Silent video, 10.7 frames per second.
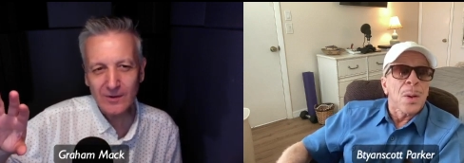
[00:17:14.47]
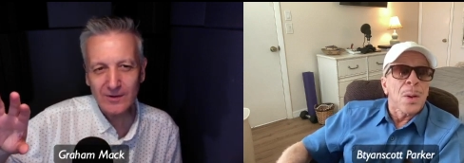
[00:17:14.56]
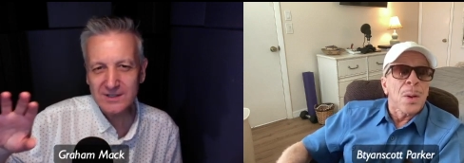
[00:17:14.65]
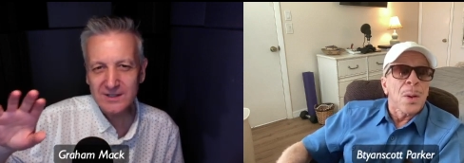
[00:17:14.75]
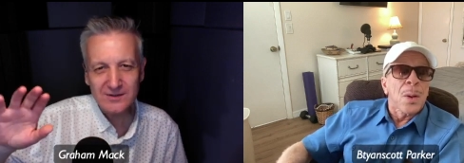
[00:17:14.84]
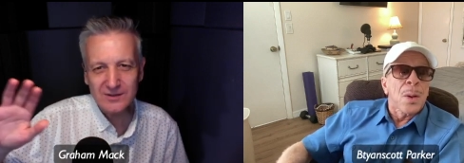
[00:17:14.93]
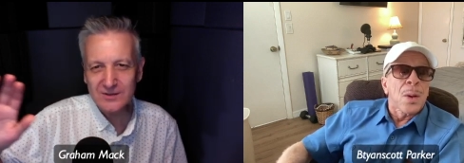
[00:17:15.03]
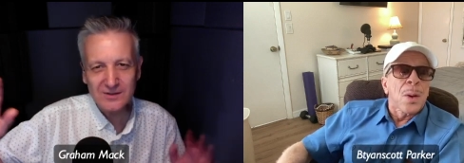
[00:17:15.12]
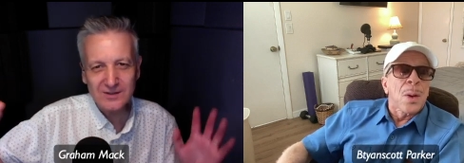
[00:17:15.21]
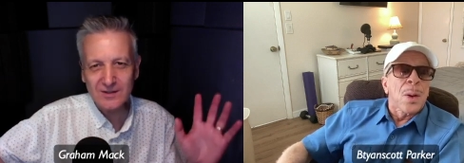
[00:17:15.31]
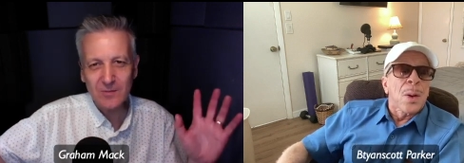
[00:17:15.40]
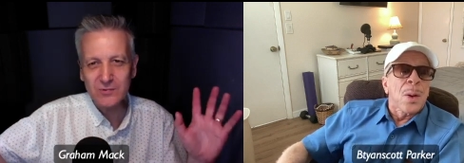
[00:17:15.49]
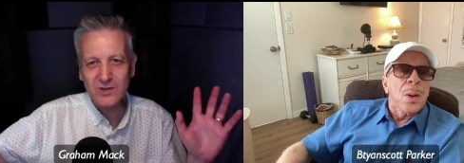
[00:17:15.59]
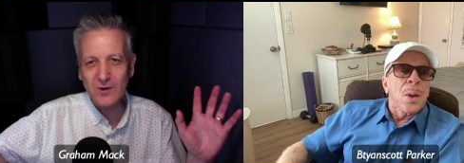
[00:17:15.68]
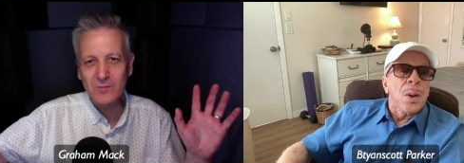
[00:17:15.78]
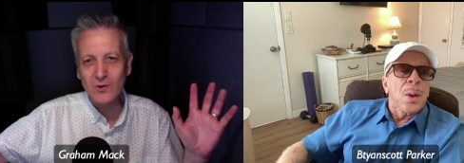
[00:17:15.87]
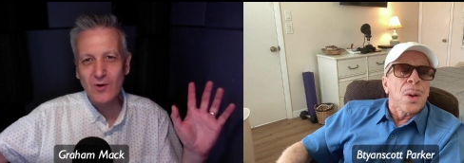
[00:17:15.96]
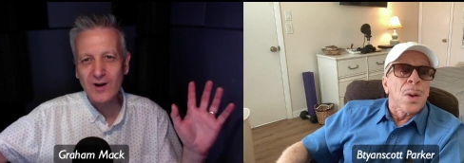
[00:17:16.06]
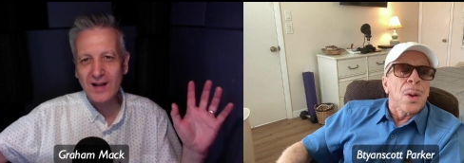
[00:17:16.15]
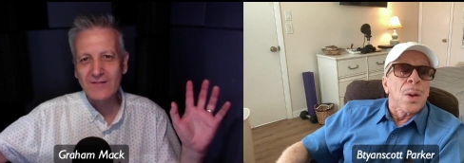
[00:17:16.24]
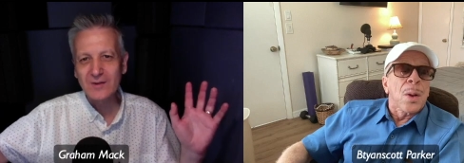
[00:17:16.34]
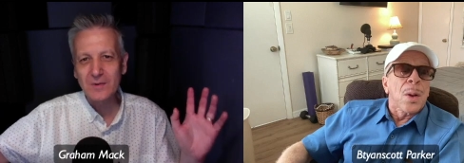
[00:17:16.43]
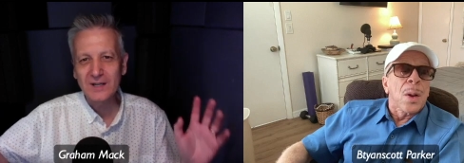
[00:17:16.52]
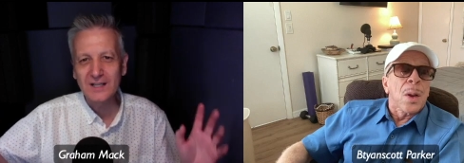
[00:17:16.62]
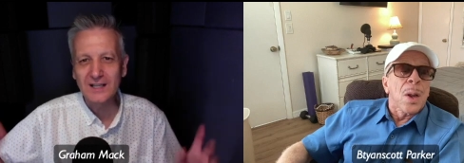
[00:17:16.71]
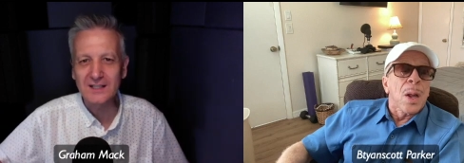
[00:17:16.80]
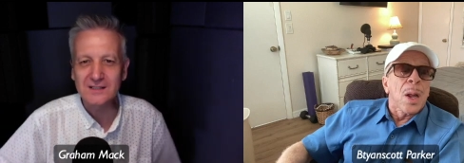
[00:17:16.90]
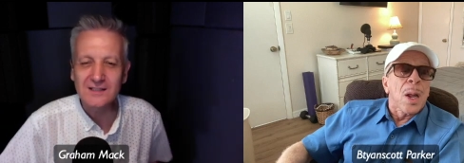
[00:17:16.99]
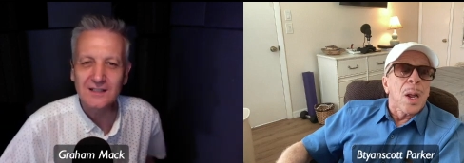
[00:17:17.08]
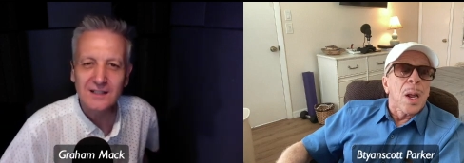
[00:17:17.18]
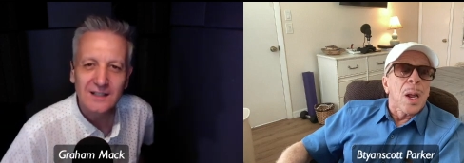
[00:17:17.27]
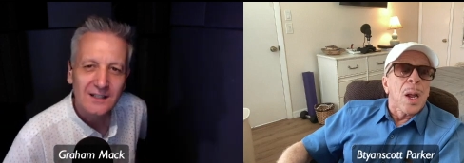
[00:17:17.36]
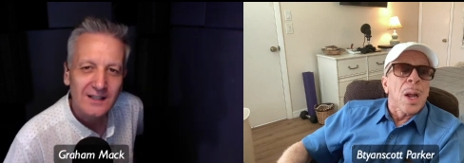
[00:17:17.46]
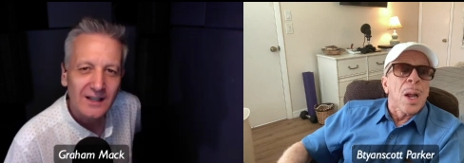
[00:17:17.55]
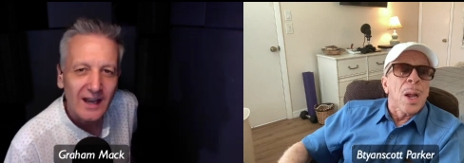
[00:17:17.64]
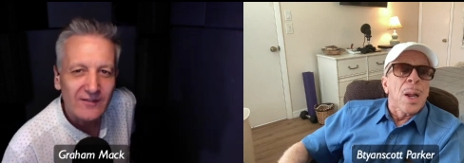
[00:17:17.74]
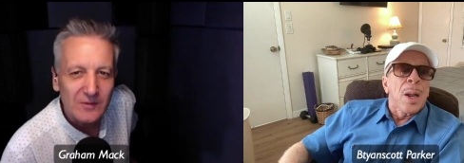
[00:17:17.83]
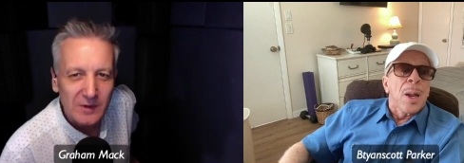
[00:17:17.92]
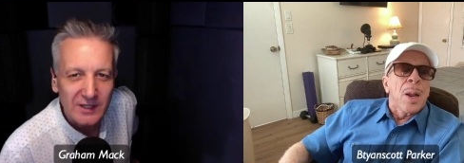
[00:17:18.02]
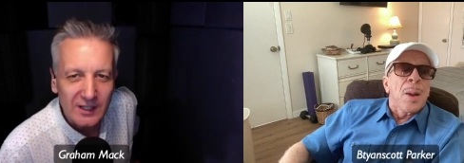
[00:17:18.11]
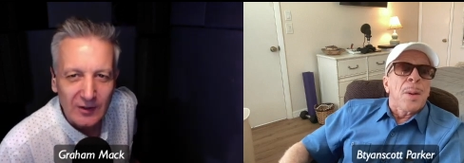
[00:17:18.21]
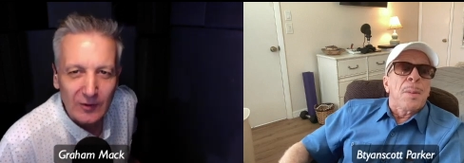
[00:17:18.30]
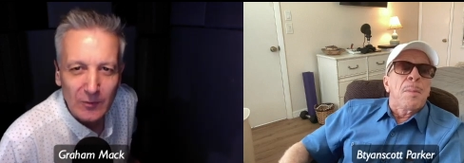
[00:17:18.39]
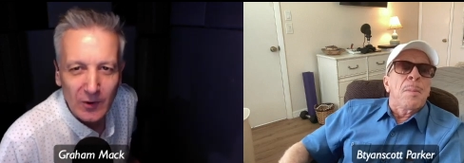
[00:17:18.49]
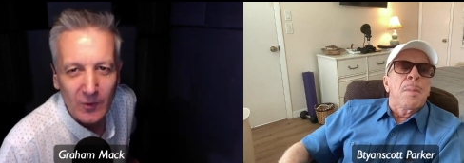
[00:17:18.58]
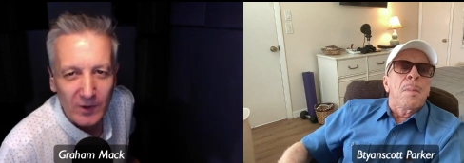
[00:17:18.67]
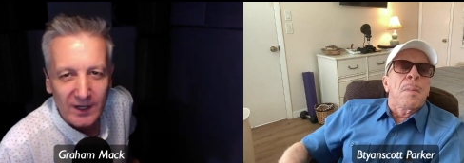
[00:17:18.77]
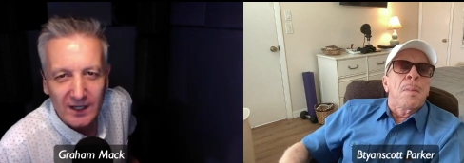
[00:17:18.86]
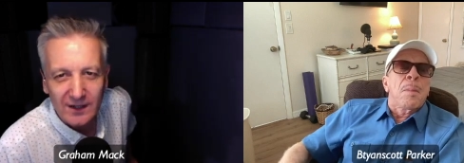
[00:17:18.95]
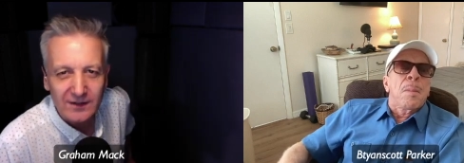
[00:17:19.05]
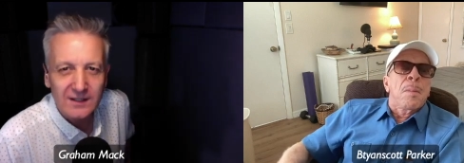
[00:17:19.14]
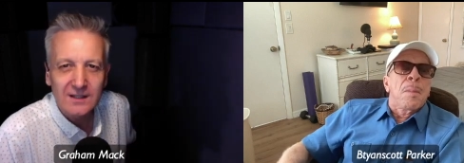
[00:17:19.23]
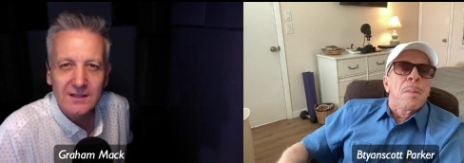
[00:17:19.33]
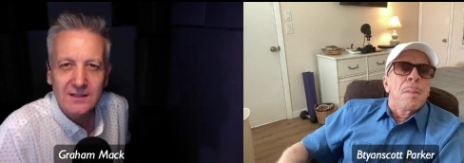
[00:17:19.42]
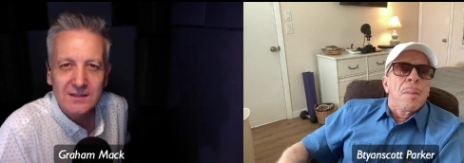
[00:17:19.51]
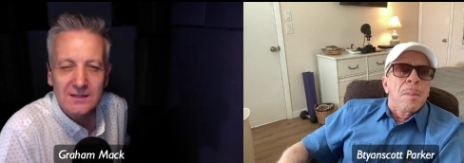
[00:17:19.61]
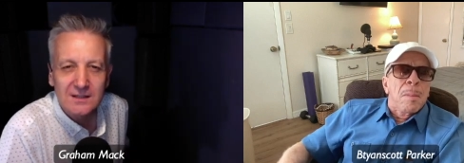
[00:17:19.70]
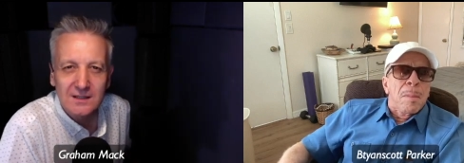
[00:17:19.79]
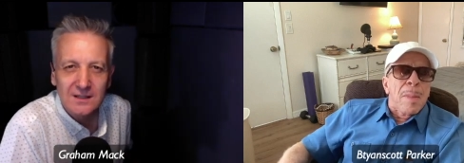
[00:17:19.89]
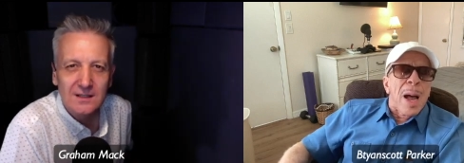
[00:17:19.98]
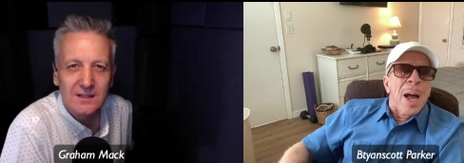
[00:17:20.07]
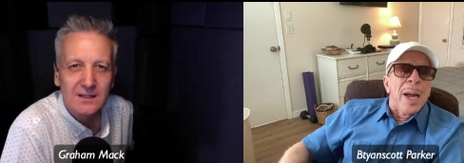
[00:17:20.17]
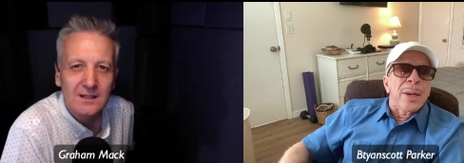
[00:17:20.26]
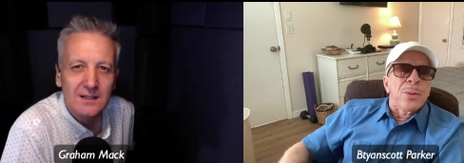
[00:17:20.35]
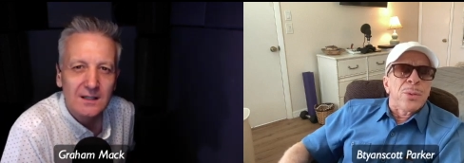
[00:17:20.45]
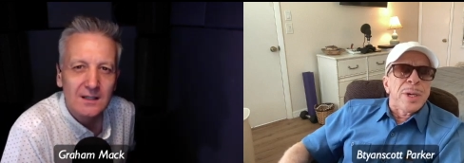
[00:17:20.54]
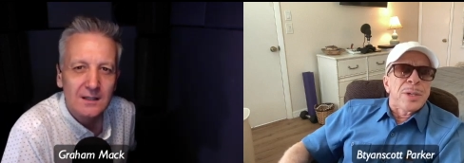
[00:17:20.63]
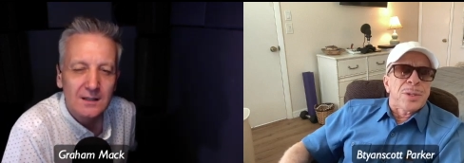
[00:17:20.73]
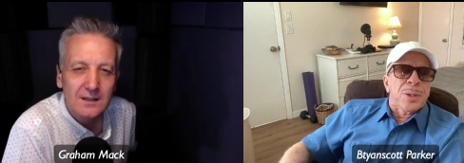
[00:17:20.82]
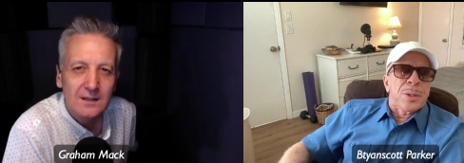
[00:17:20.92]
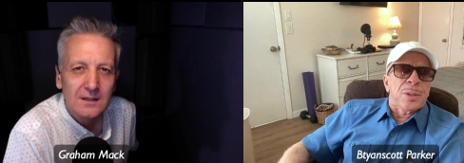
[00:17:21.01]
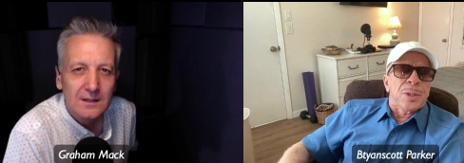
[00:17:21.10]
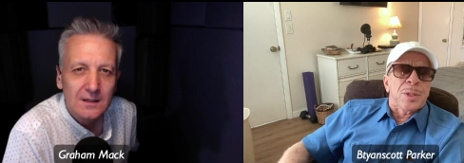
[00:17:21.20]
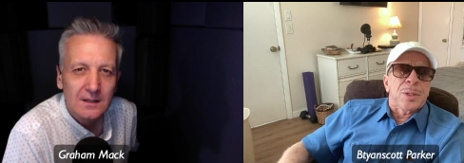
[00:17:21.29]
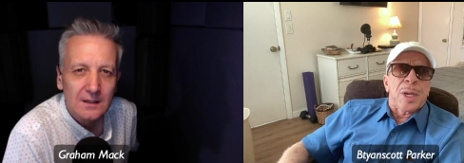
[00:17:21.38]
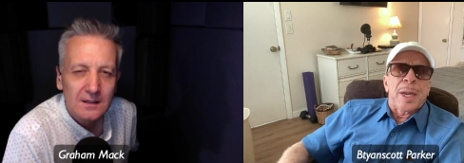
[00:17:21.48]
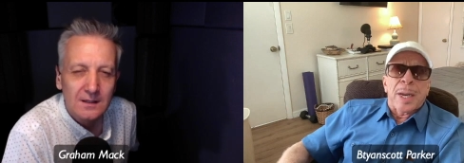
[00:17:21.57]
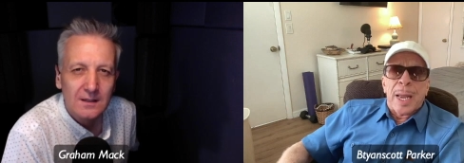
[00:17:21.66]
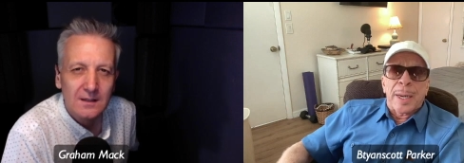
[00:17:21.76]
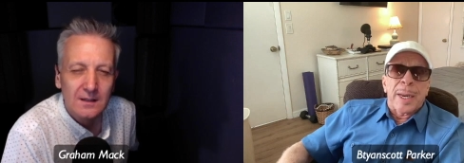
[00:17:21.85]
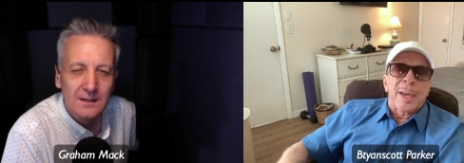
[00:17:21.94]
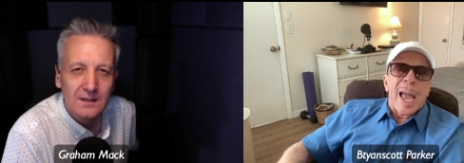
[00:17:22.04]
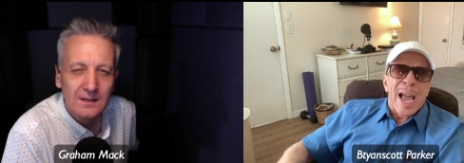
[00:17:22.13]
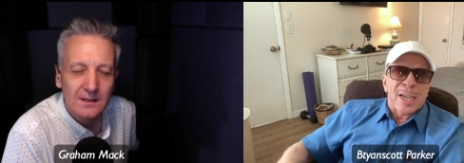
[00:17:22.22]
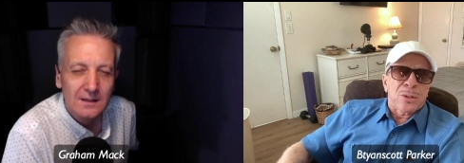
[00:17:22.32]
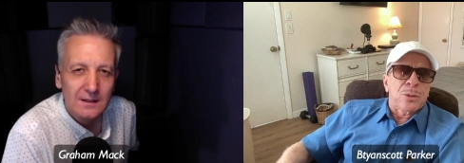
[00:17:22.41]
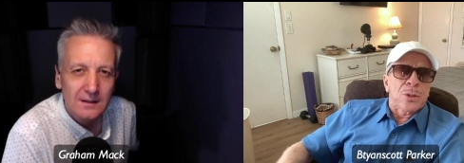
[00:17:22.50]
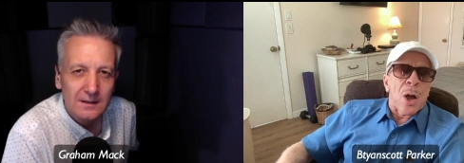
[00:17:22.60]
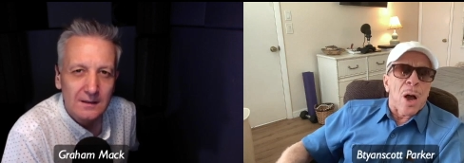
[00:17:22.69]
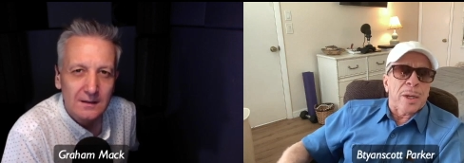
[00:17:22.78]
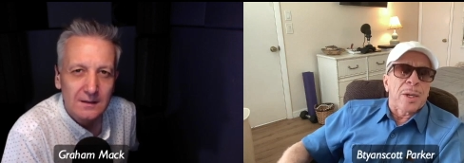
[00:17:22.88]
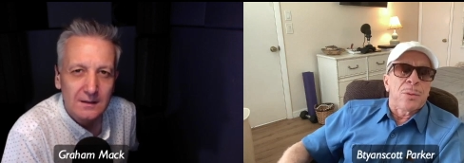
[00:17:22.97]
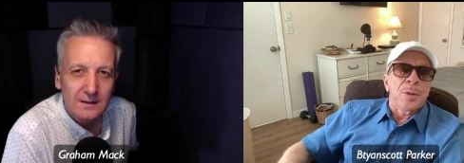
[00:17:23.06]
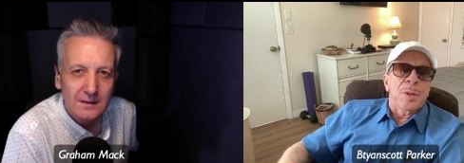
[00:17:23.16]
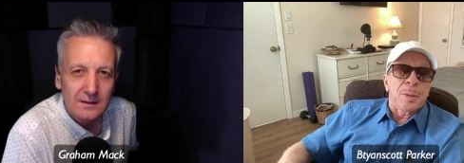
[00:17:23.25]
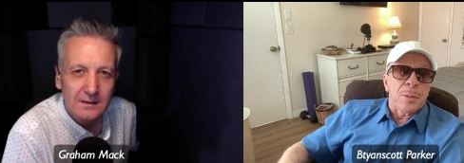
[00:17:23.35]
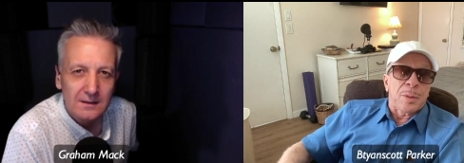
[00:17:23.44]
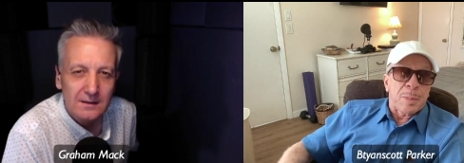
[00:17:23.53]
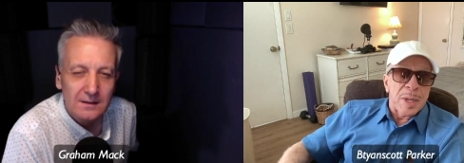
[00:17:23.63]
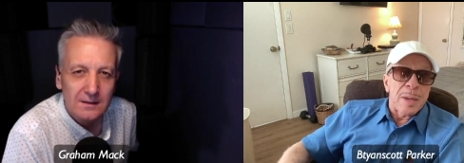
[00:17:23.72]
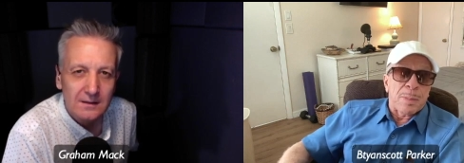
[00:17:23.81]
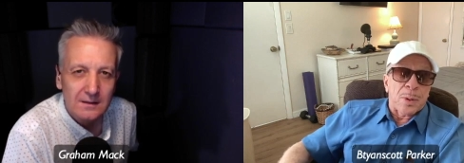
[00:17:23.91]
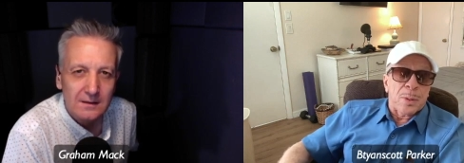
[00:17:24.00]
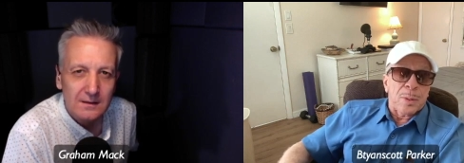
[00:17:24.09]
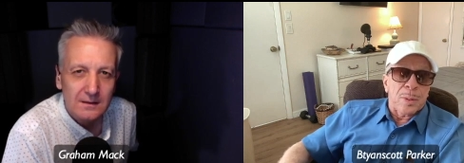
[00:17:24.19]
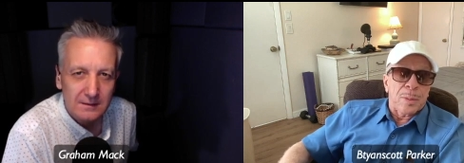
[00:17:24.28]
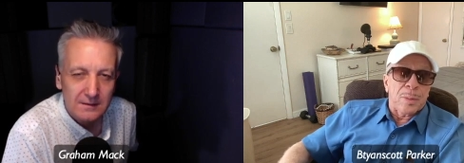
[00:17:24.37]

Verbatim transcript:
Speaker 1: or is it just so broad, everybody can do more work on this?
Speaker 2: My research is, and in actual talking with people,